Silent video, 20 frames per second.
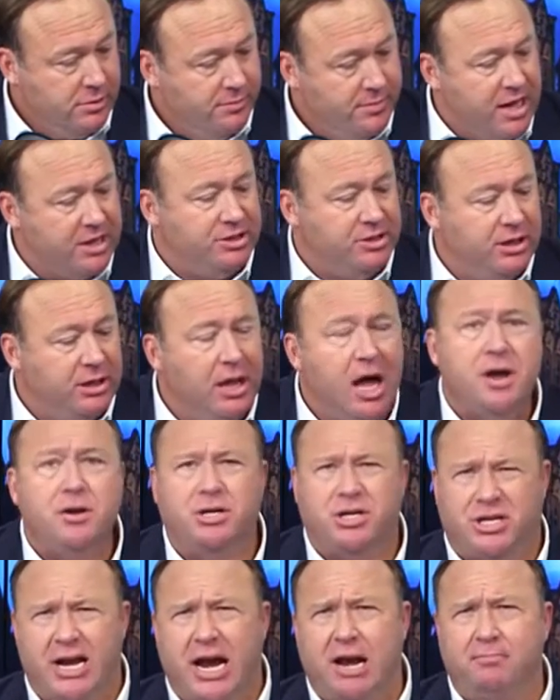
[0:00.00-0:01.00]
That's the
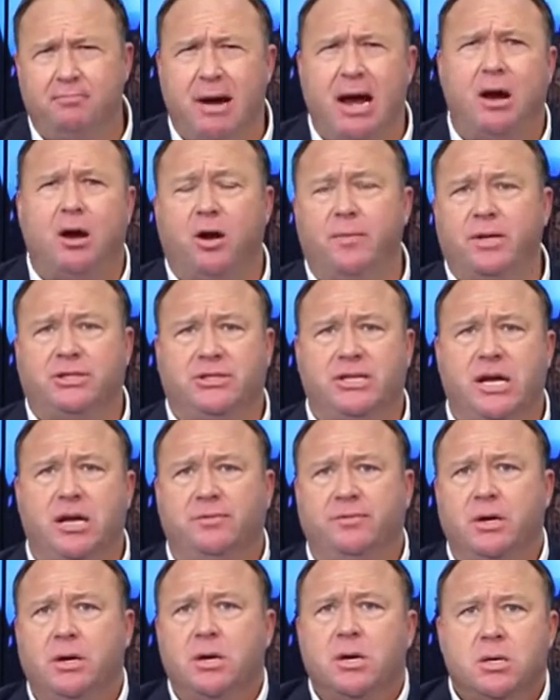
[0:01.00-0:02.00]
London stand mayor that said
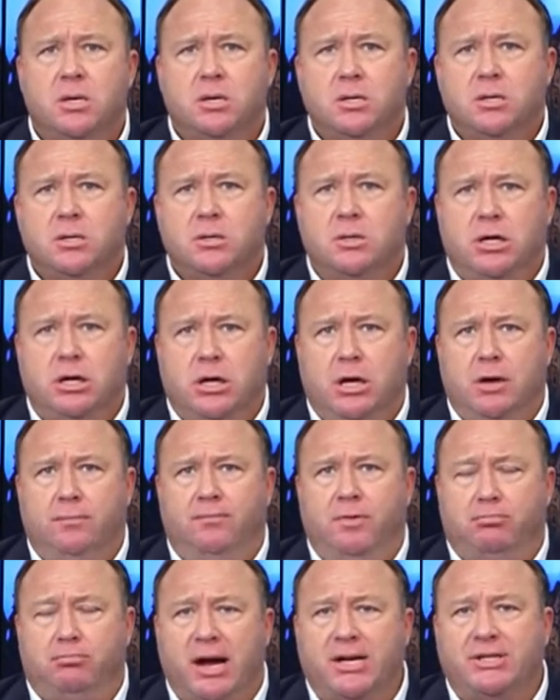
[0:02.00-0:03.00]
if
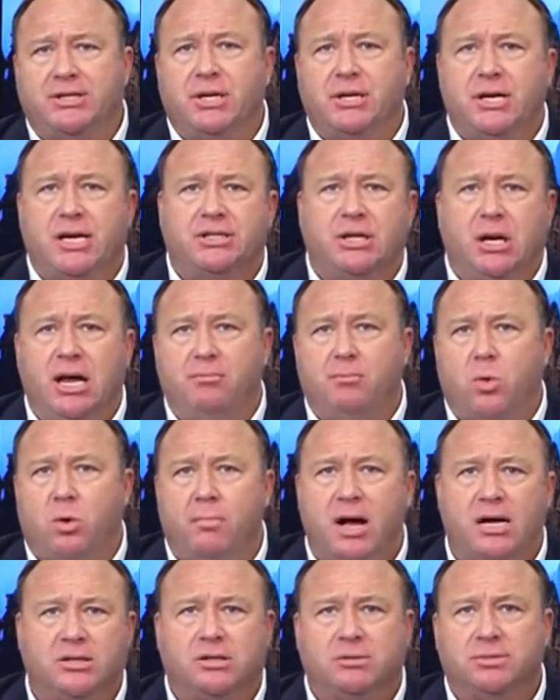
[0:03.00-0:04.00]
the Brexit doesn't let
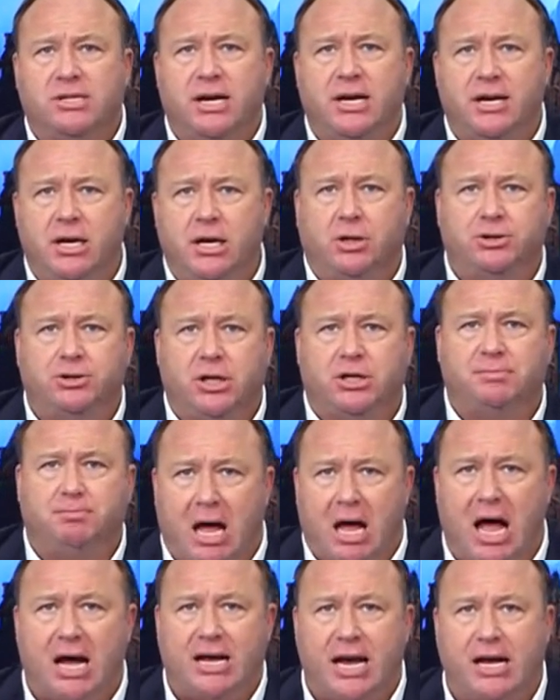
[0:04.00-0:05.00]
more Muslims in, he'll just
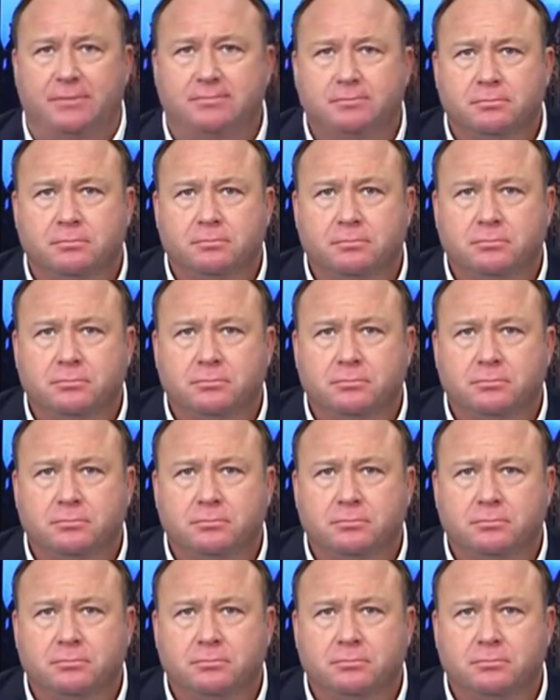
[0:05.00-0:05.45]
block it.